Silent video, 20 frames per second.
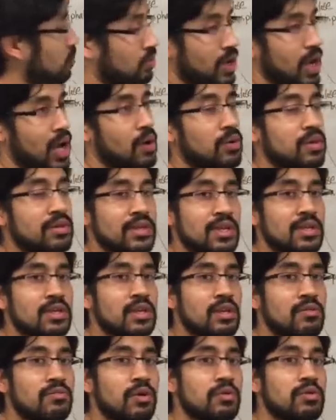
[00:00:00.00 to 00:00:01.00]
how
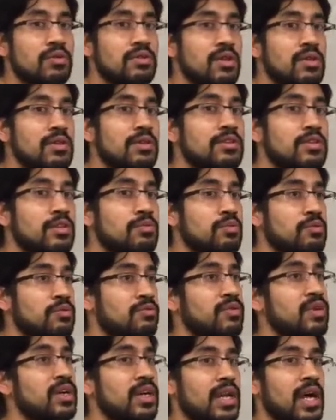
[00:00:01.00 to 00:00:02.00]
essentially photosynthesis was
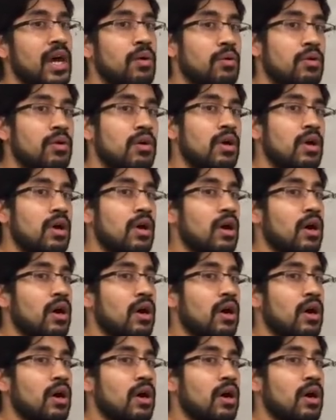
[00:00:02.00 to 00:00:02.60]
figured out,